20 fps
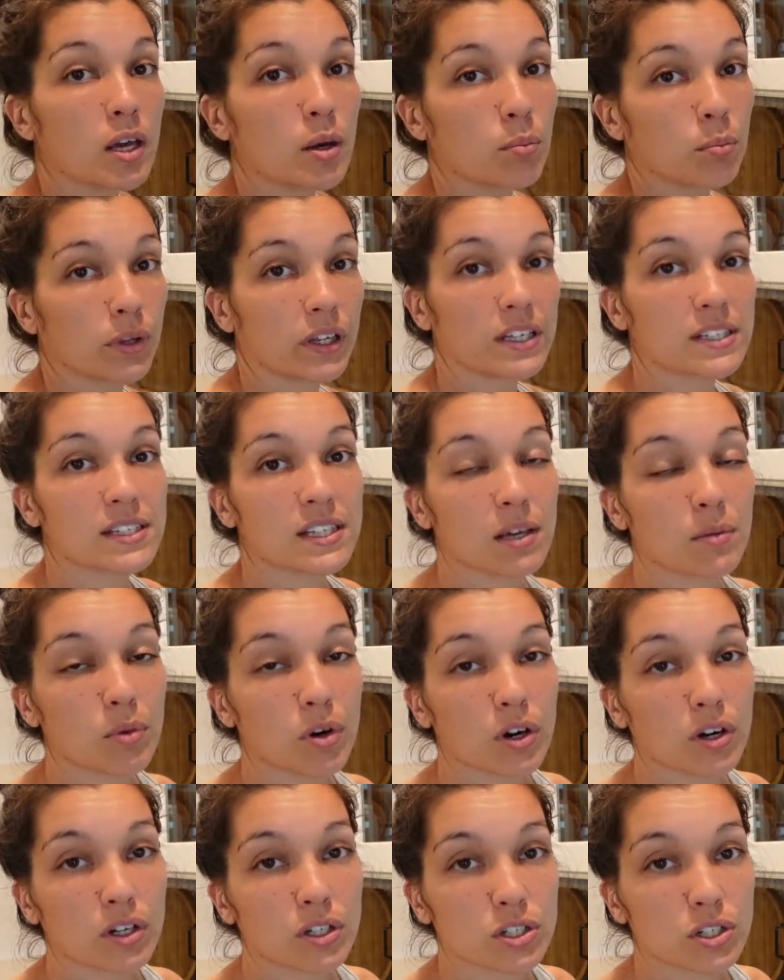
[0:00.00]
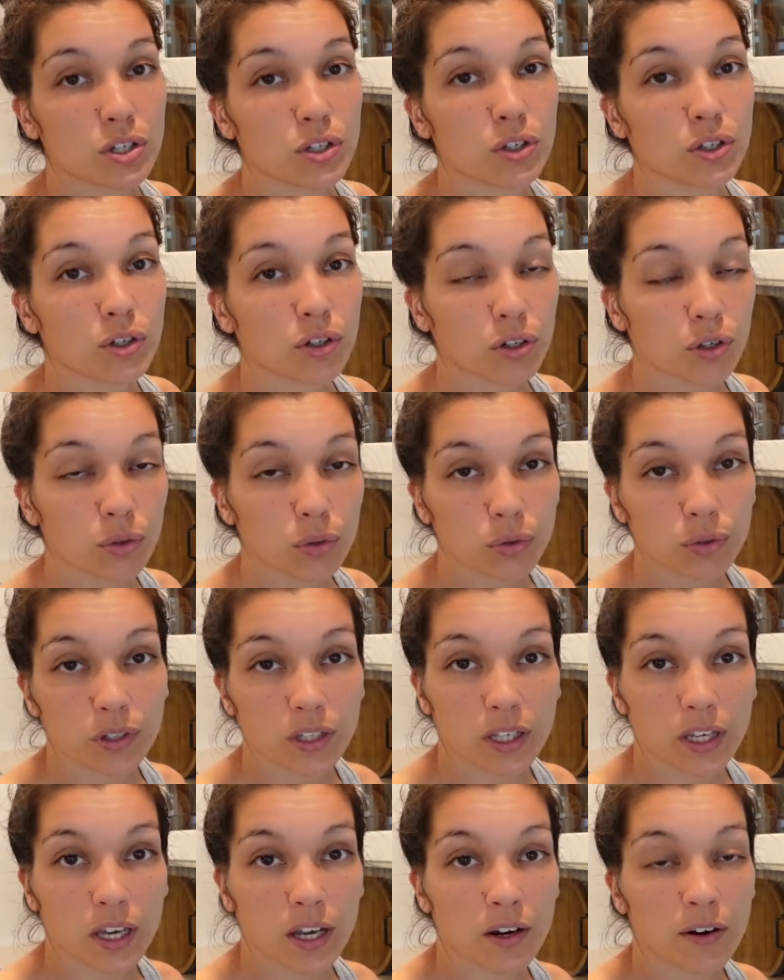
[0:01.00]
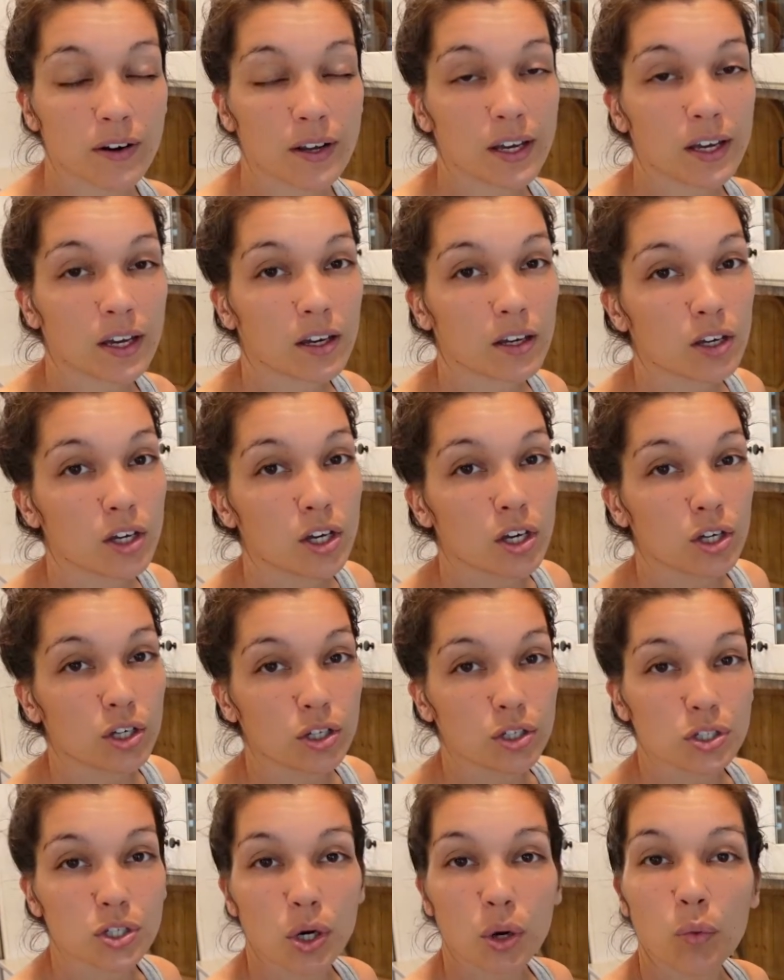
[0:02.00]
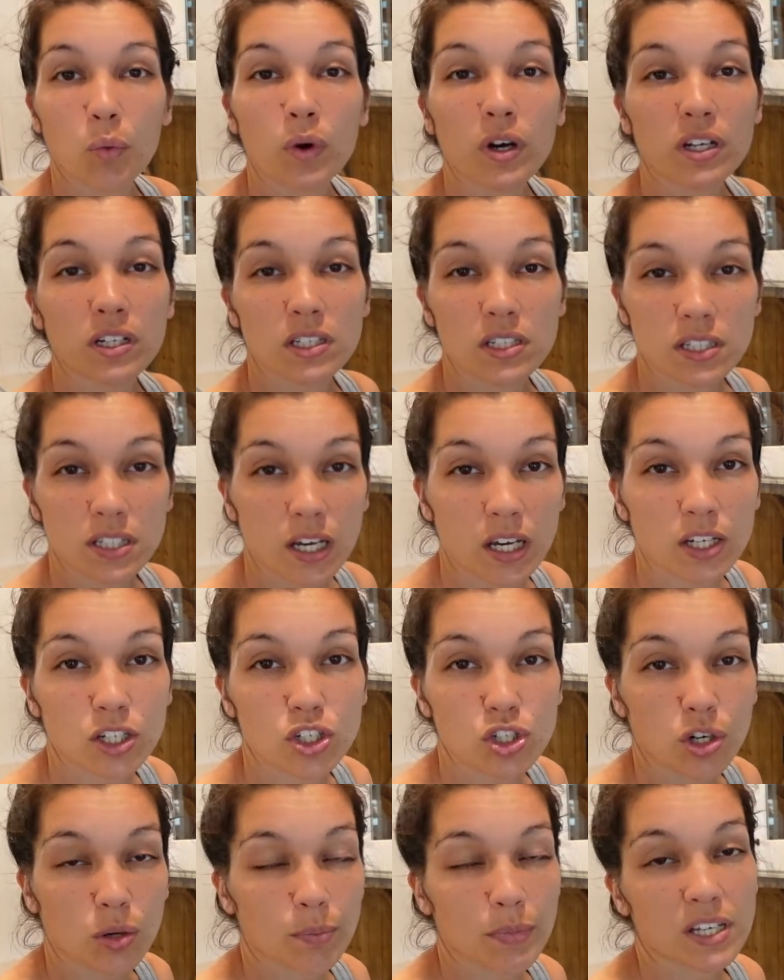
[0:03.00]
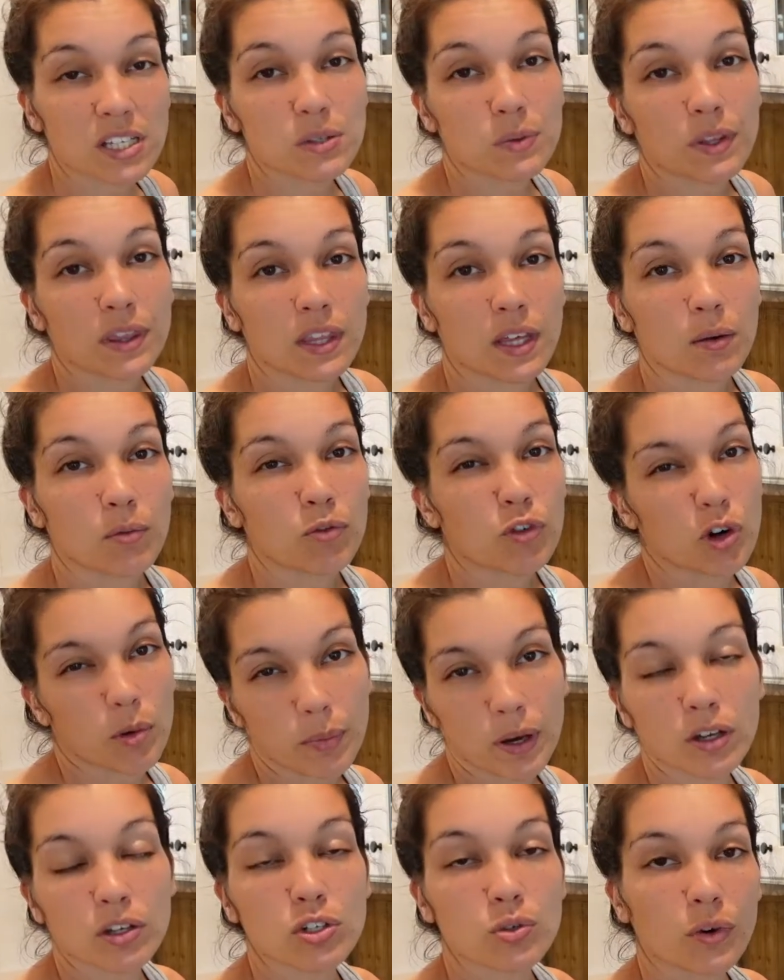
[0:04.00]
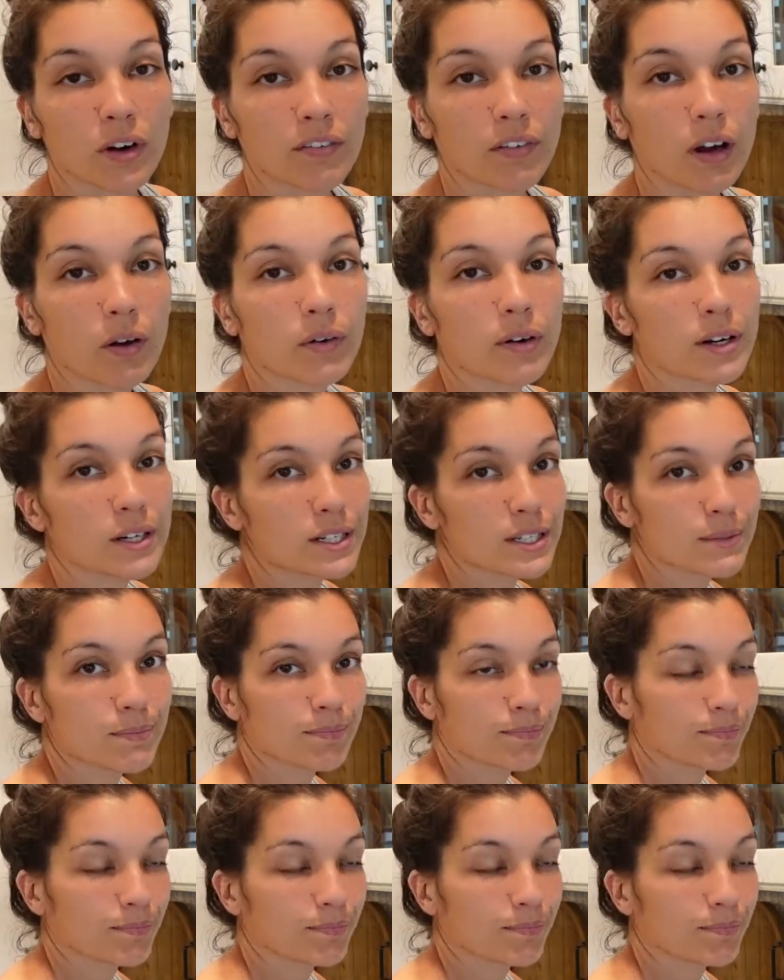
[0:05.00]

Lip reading: place them onto your cooling area, you don't want to touch or mess with them for about 12 hours.